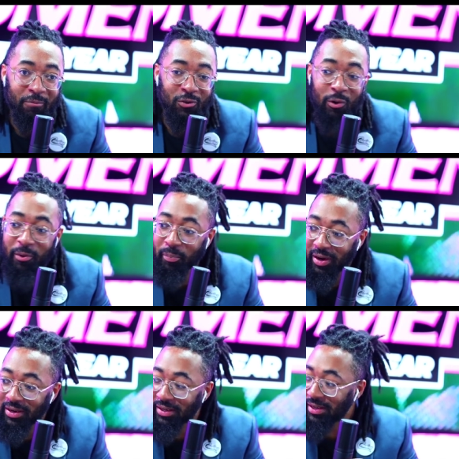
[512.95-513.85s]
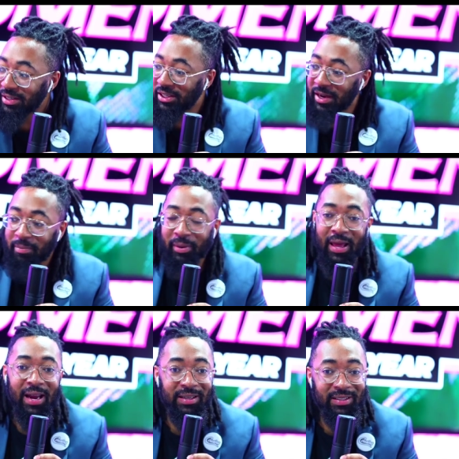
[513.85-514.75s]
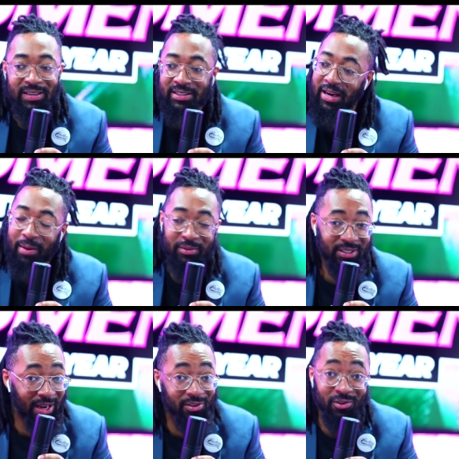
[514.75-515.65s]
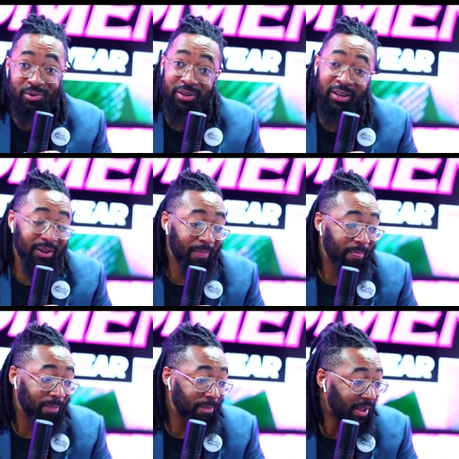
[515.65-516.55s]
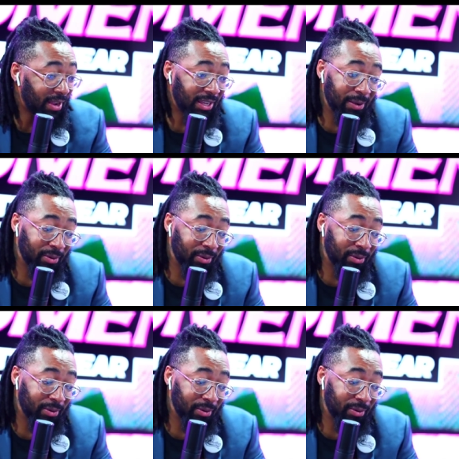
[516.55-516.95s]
So prepare your J Black. This i am telling you, I keep it